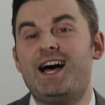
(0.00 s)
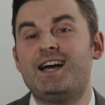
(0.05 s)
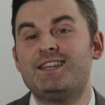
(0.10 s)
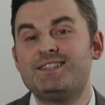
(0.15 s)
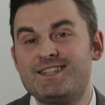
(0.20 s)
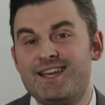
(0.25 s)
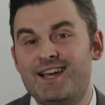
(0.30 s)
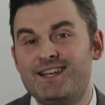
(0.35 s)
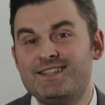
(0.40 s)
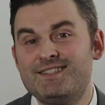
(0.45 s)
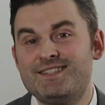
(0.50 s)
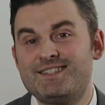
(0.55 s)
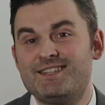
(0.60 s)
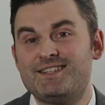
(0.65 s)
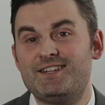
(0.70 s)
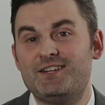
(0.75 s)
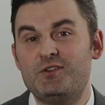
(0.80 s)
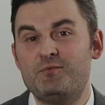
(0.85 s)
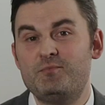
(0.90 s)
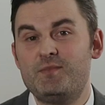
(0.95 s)
and
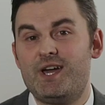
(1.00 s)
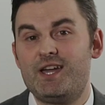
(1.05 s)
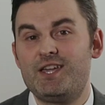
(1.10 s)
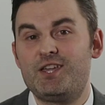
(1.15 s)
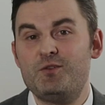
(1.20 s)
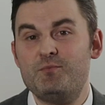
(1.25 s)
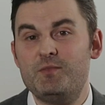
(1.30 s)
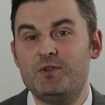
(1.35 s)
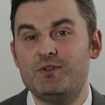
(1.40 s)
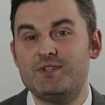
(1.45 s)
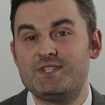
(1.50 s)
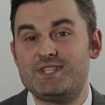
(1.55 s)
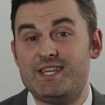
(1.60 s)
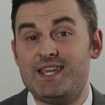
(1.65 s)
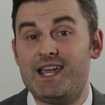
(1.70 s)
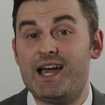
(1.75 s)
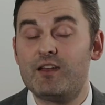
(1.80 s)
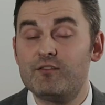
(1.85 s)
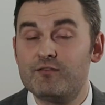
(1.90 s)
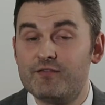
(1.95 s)
talented alumni
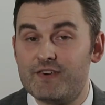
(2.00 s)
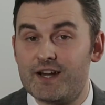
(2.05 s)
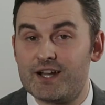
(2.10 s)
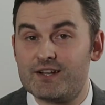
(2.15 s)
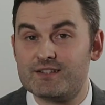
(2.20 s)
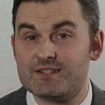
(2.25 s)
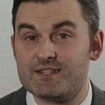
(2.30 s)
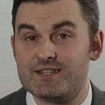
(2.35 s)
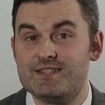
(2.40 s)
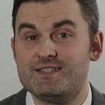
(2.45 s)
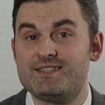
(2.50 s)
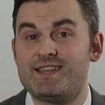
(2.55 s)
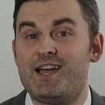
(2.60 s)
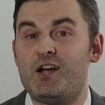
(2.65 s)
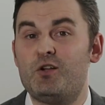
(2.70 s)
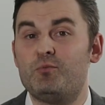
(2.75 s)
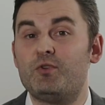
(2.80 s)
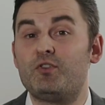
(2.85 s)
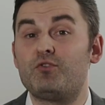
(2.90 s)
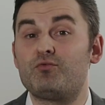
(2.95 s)
community and faculty to
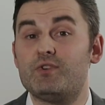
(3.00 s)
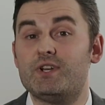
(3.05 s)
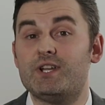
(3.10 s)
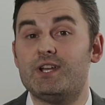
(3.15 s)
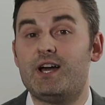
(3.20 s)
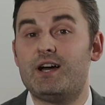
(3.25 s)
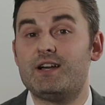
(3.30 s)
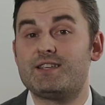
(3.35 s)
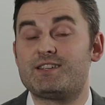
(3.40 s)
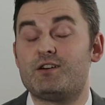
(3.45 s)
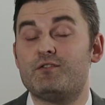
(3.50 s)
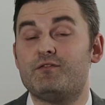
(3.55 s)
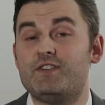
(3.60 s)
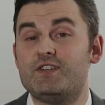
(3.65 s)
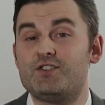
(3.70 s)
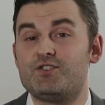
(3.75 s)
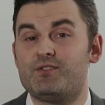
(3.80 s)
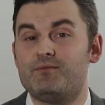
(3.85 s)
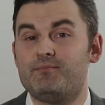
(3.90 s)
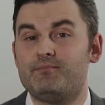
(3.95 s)
help us realise our
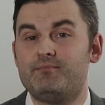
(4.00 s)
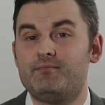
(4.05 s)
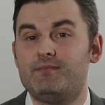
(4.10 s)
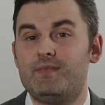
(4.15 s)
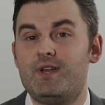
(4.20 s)
vision.